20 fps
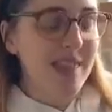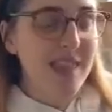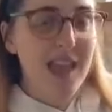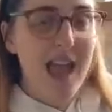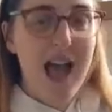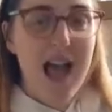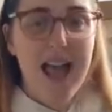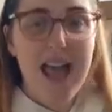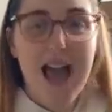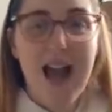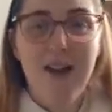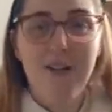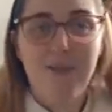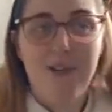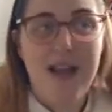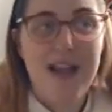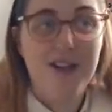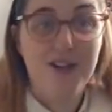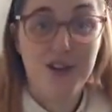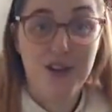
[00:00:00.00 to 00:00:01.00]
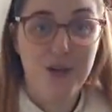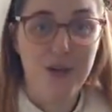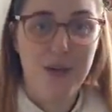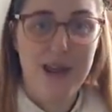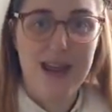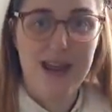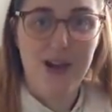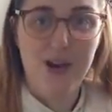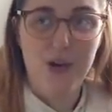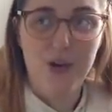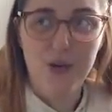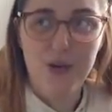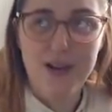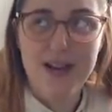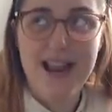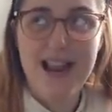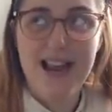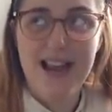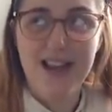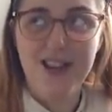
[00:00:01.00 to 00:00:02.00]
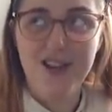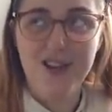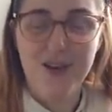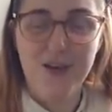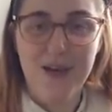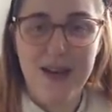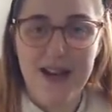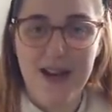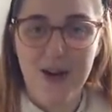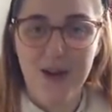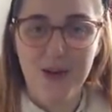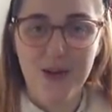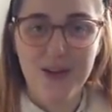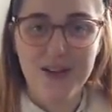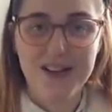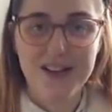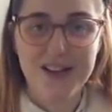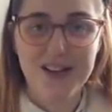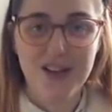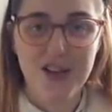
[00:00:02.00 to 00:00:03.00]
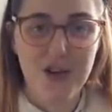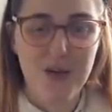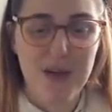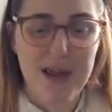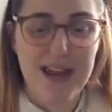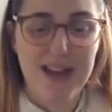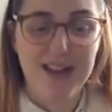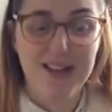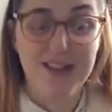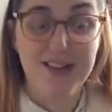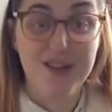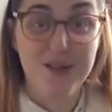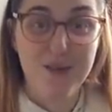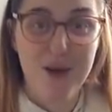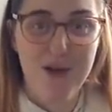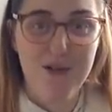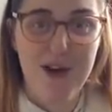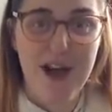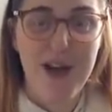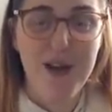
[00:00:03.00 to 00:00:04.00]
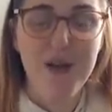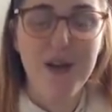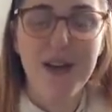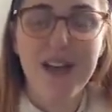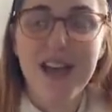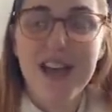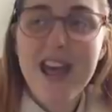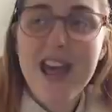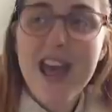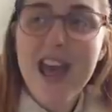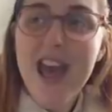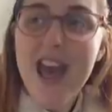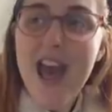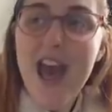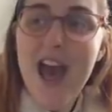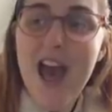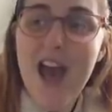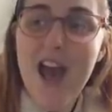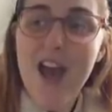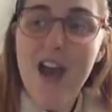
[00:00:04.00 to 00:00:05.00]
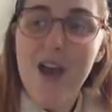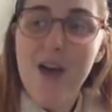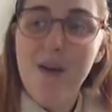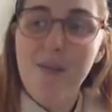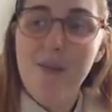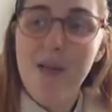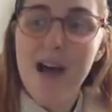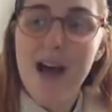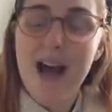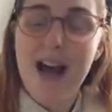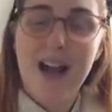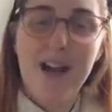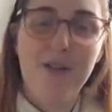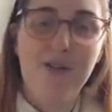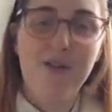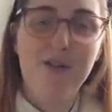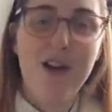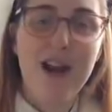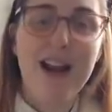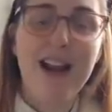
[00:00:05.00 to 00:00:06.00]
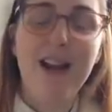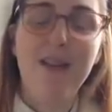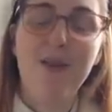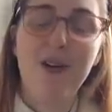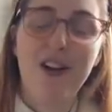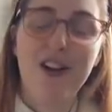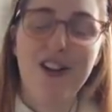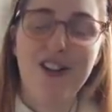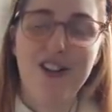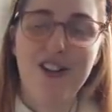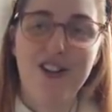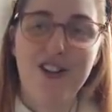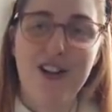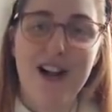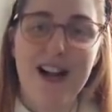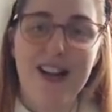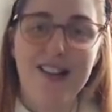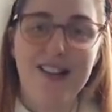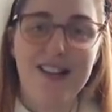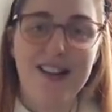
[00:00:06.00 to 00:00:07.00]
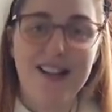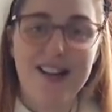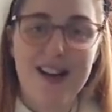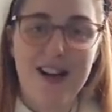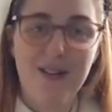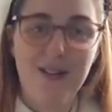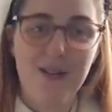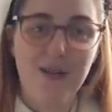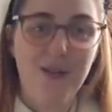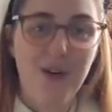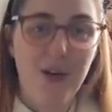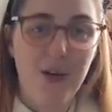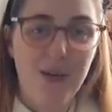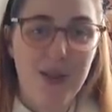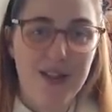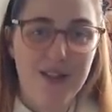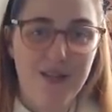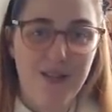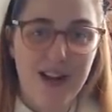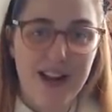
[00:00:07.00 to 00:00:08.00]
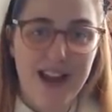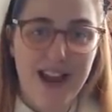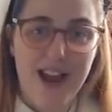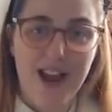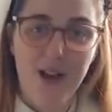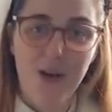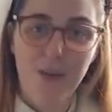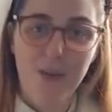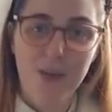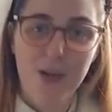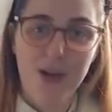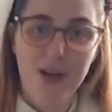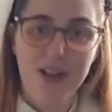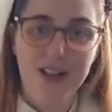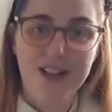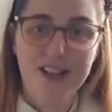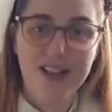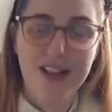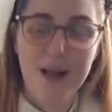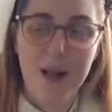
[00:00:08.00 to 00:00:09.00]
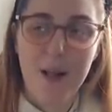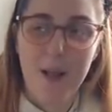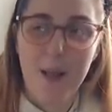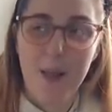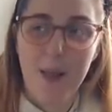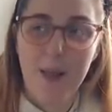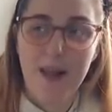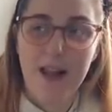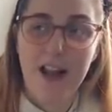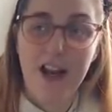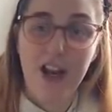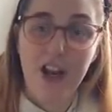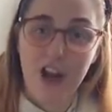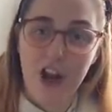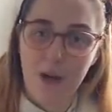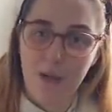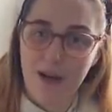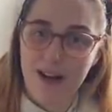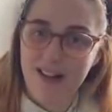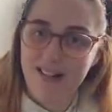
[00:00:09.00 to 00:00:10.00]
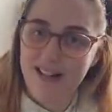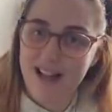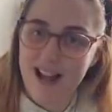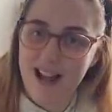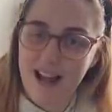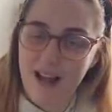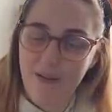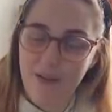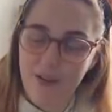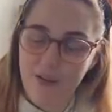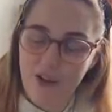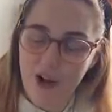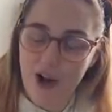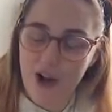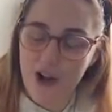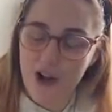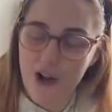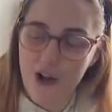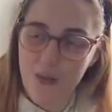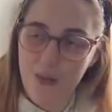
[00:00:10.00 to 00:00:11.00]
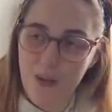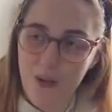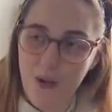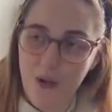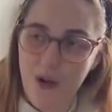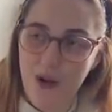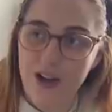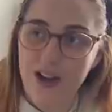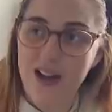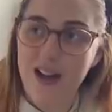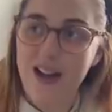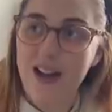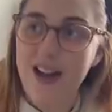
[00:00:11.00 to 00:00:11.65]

I have a 2-week-old, nearly 2-week-old, 2 weeks tomorrow. And I've really wanted to try and sit down and film this video, but you know what it's like if you've got a newborn.